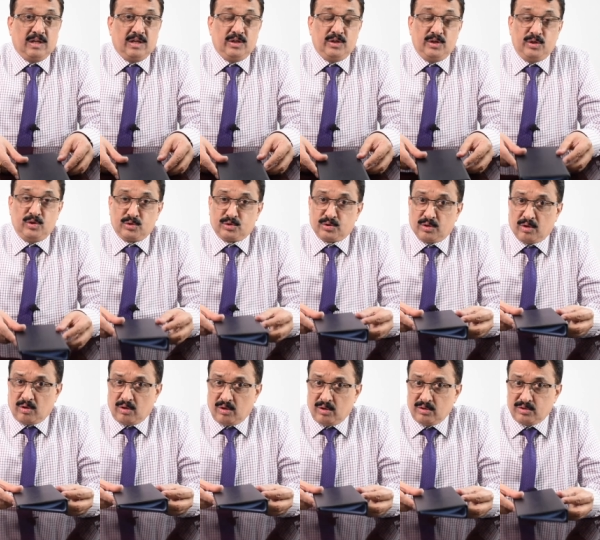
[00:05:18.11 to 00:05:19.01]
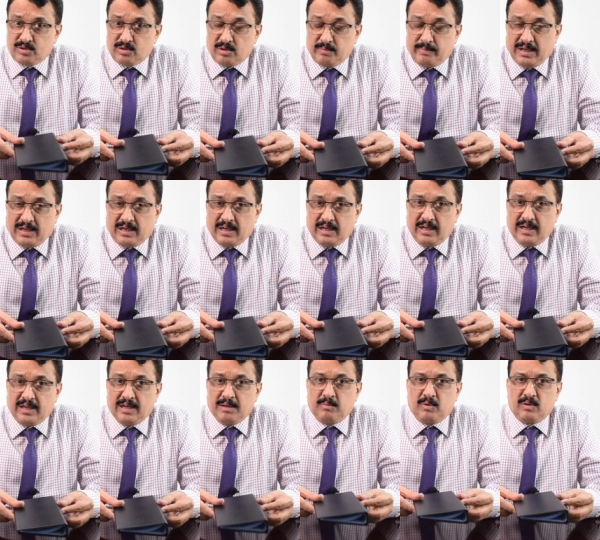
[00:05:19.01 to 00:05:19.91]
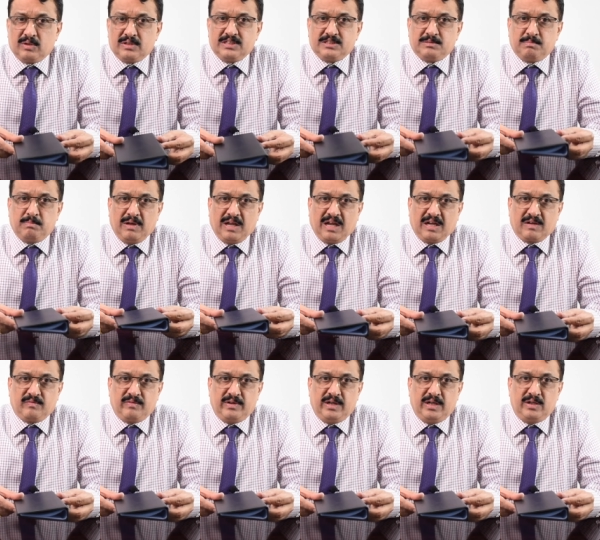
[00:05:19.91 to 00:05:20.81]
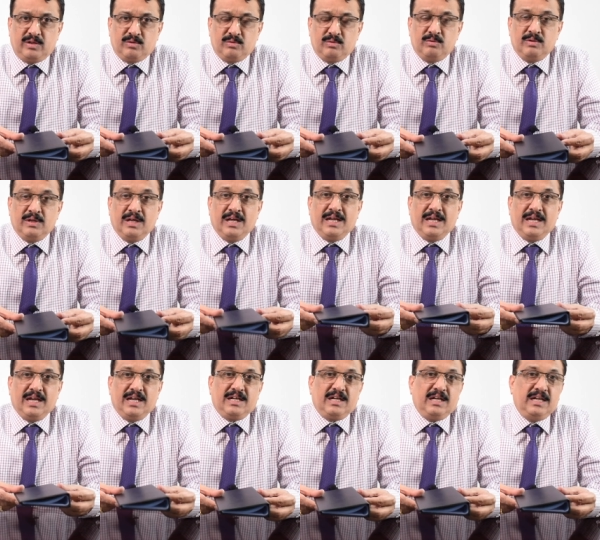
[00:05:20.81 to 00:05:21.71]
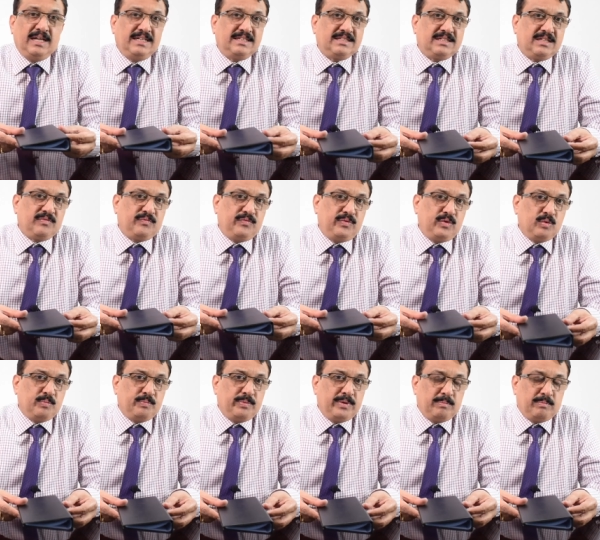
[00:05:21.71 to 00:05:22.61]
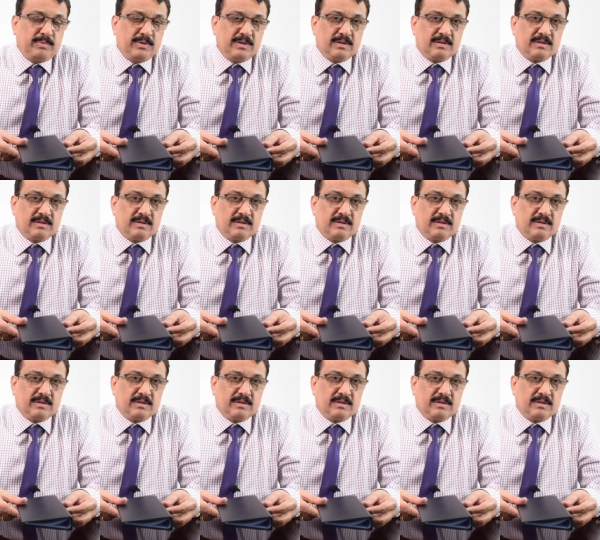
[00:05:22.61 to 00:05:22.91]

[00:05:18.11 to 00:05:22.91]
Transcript: You should also be telling about this black file to at least a few people.